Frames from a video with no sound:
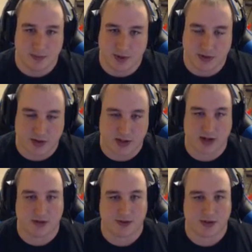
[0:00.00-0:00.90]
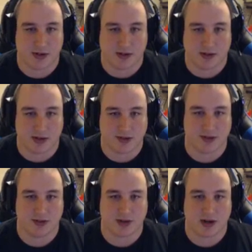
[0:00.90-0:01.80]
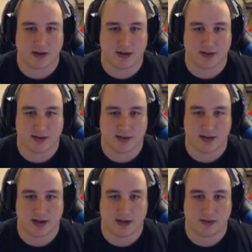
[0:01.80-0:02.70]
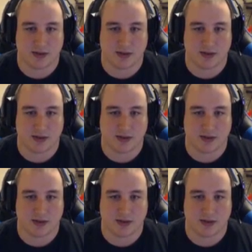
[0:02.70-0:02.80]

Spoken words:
Been trying to get a tree. Get 2 tri-crescents now.